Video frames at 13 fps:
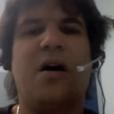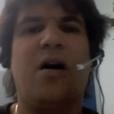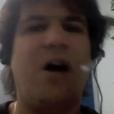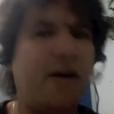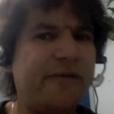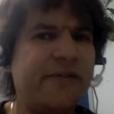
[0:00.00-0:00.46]

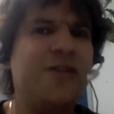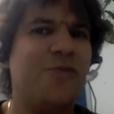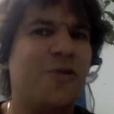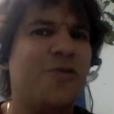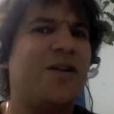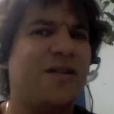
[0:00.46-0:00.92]
often you
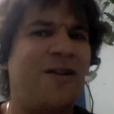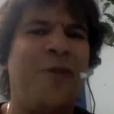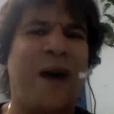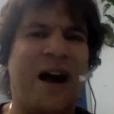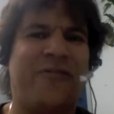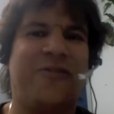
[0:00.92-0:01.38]
won't get a call
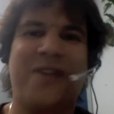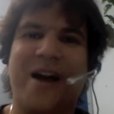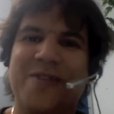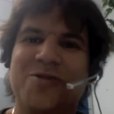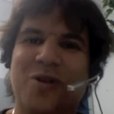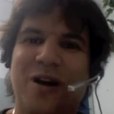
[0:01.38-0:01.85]
back for
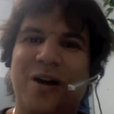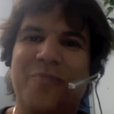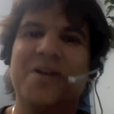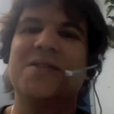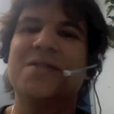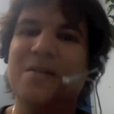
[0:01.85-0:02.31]
that job
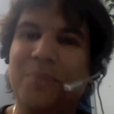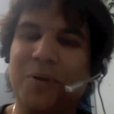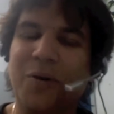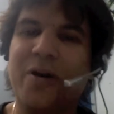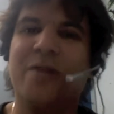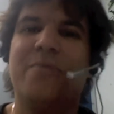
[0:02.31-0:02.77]
because the
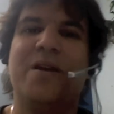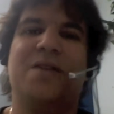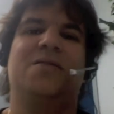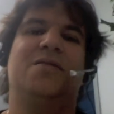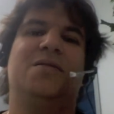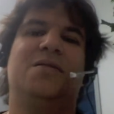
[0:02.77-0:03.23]
employer
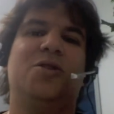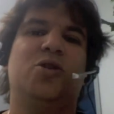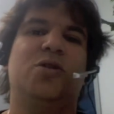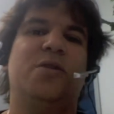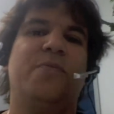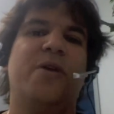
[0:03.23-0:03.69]
makes a
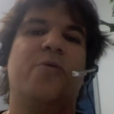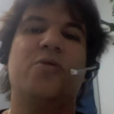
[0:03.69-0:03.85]
decision about